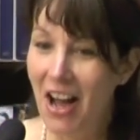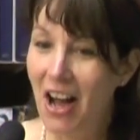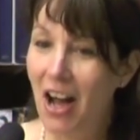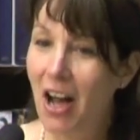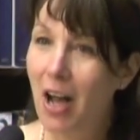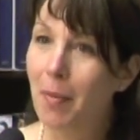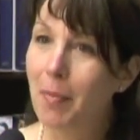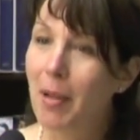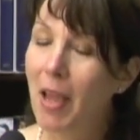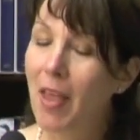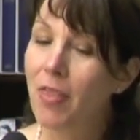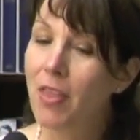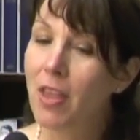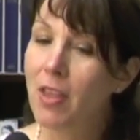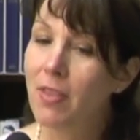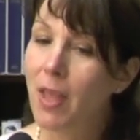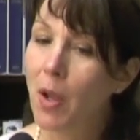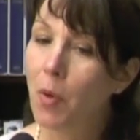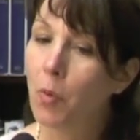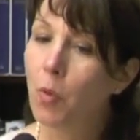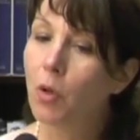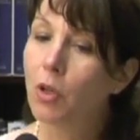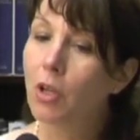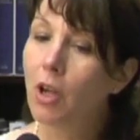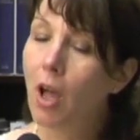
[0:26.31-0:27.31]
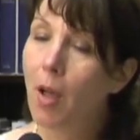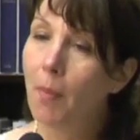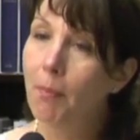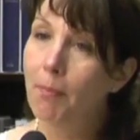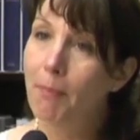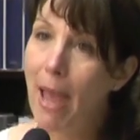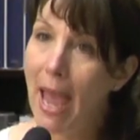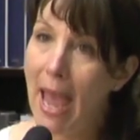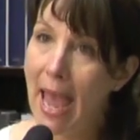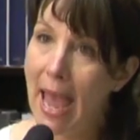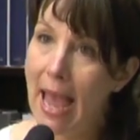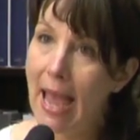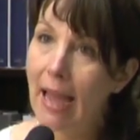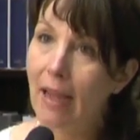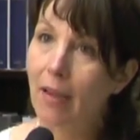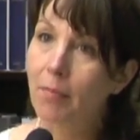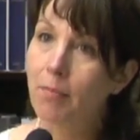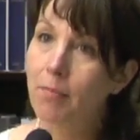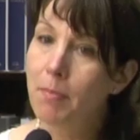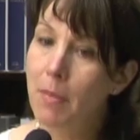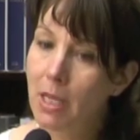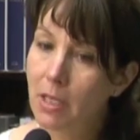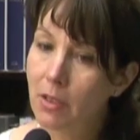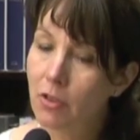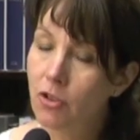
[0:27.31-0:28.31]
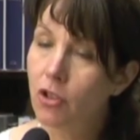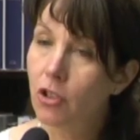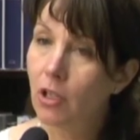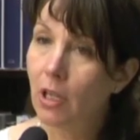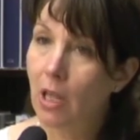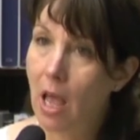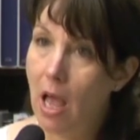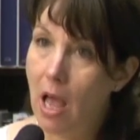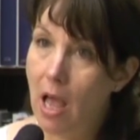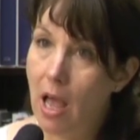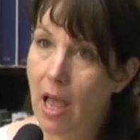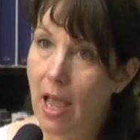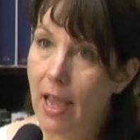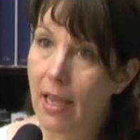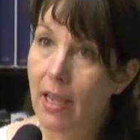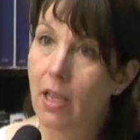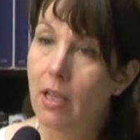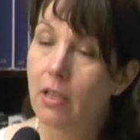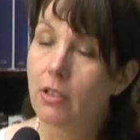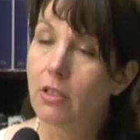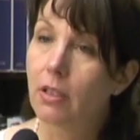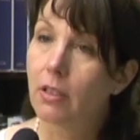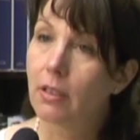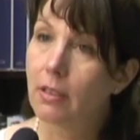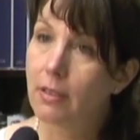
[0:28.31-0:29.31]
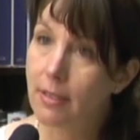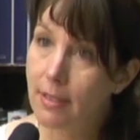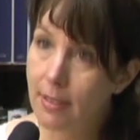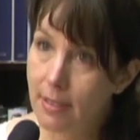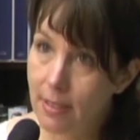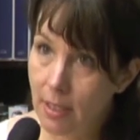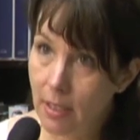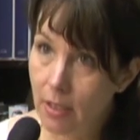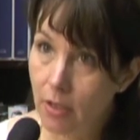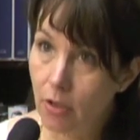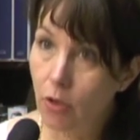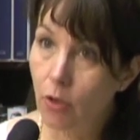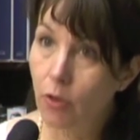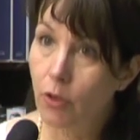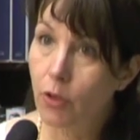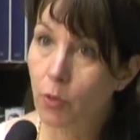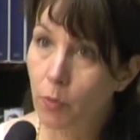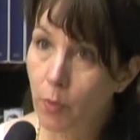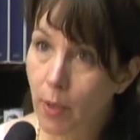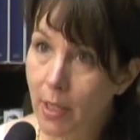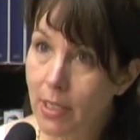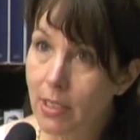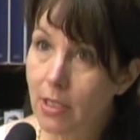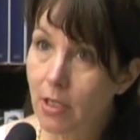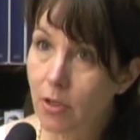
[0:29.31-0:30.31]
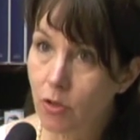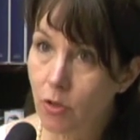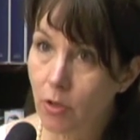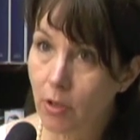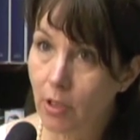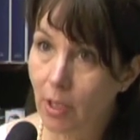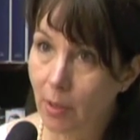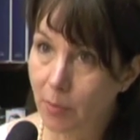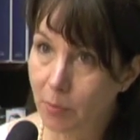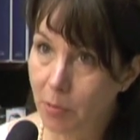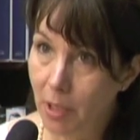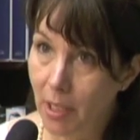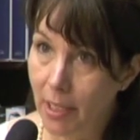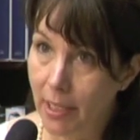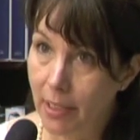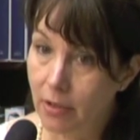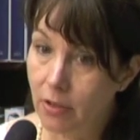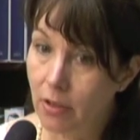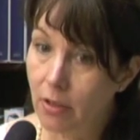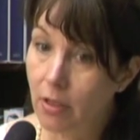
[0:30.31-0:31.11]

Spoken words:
And then they will come back mid-July to consider the redistricting plans.